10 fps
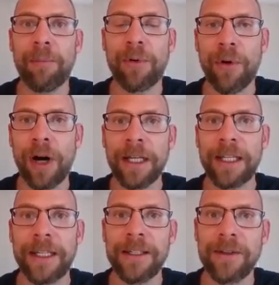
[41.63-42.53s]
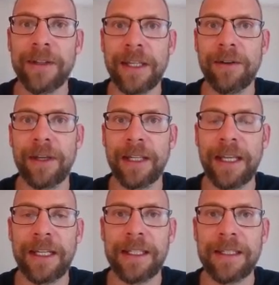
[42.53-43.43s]
broadly so that you can
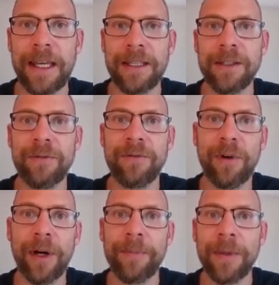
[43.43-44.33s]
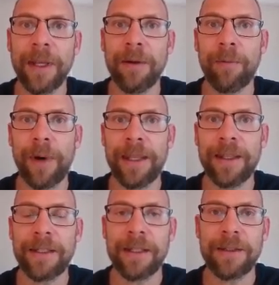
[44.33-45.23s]
get a sense for when
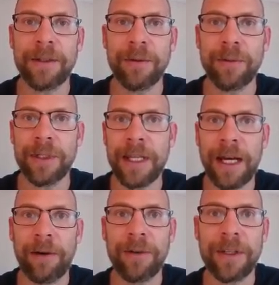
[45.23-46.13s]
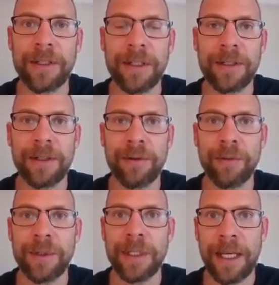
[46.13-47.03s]
this is used, how this is
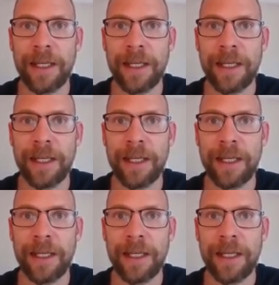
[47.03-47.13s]
used,